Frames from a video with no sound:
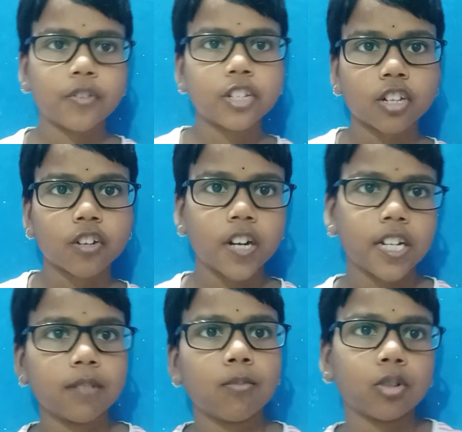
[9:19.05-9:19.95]
Fish and
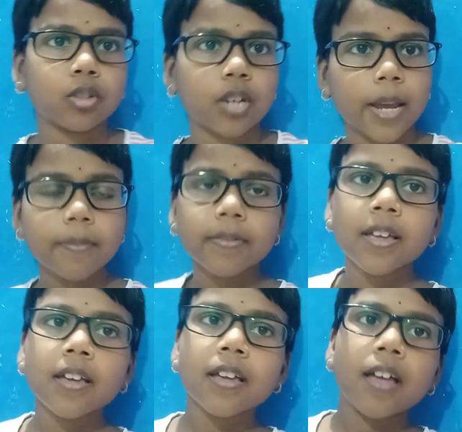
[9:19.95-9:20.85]
Gretel both came,
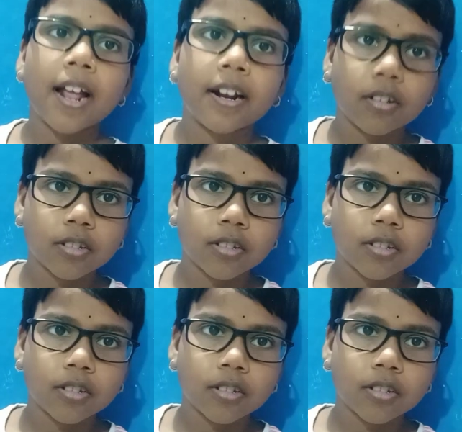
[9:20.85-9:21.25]
and